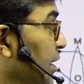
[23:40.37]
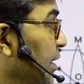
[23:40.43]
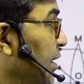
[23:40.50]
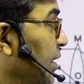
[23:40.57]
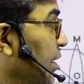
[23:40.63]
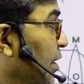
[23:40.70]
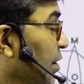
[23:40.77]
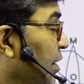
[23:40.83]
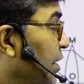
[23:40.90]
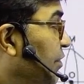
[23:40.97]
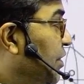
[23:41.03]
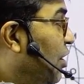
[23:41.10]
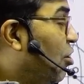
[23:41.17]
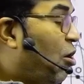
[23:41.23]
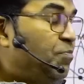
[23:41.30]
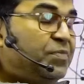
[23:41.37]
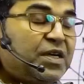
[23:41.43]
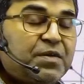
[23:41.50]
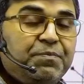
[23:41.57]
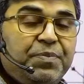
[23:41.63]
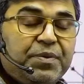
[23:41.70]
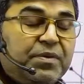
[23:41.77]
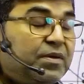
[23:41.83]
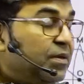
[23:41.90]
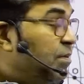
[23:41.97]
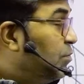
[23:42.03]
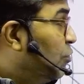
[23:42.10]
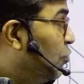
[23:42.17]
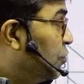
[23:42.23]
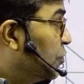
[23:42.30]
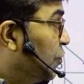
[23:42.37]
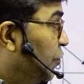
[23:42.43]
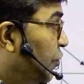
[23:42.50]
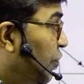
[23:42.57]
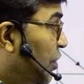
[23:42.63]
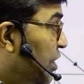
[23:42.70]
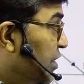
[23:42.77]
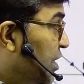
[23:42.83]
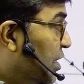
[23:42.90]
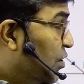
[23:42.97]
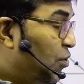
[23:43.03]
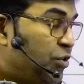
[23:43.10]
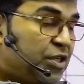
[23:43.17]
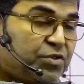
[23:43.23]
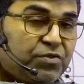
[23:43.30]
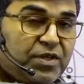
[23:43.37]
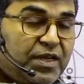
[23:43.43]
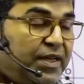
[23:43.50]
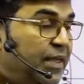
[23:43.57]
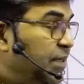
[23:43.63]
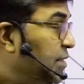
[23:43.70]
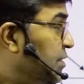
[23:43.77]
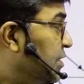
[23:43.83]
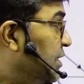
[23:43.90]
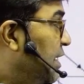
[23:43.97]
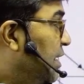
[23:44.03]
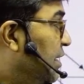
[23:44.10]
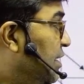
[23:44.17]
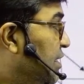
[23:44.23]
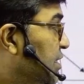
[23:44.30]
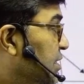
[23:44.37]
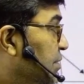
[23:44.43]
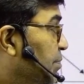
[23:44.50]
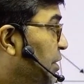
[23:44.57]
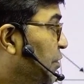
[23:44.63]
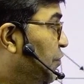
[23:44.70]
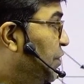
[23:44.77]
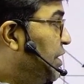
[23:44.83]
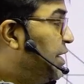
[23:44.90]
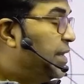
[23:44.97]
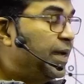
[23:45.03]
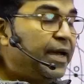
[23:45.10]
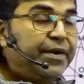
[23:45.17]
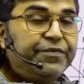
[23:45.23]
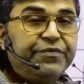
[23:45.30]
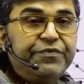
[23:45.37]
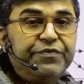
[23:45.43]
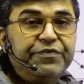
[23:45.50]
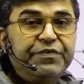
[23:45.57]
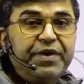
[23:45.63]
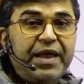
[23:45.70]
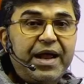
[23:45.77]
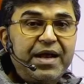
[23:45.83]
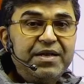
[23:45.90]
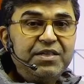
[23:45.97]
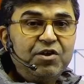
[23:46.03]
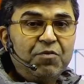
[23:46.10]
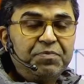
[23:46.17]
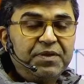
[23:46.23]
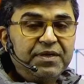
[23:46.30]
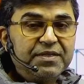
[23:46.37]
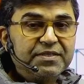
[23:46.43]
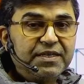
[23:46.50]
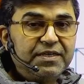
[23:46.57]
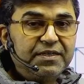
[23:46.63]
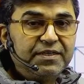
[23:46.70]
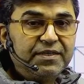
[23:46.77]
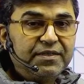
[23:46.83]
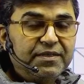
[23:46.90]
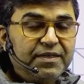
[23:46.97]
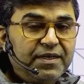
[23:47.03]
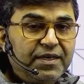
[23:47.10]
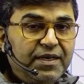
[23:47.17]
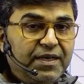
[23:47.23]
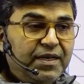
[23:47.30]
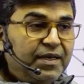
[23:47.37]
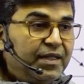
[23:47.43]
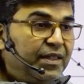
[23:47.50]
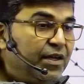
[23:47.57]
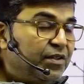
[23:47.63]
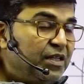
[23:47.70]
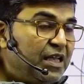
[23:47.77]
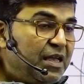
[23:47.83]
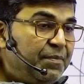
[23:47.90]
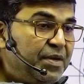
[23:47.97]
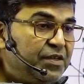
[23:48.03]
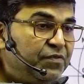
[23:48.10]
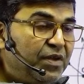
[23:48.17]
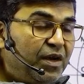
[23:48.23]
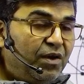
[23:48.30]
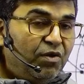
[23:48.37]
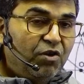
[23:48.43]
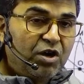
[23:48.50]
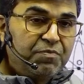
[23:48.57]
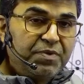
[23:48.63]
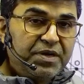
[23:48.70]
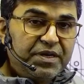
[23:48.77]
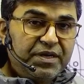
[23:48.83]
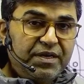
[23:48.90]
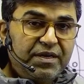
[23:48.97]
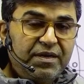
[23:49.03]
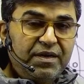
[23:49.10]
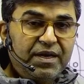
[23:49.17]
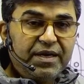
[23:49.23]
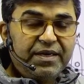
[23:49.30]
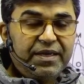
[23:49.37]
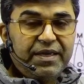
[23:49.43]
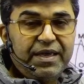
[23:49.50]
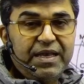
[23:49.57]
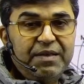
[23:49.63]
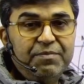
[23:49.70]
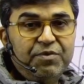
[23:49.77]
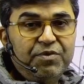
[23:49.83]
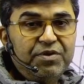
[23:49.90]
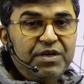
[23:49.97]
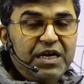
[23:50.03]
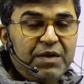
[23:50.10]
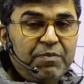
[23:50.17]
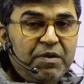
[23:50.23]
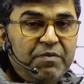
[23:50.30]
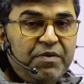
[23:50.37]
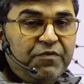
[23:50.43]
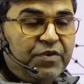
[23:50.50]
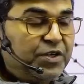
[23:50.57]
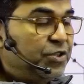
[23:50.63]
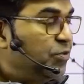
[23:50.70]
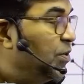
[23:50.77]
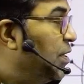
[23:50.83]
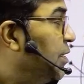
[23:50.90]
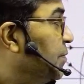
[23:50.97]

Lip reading: Now, if the object moves further closer to the lens, that is between f and the optical center, now the image will not be real anymore, it will be virtual,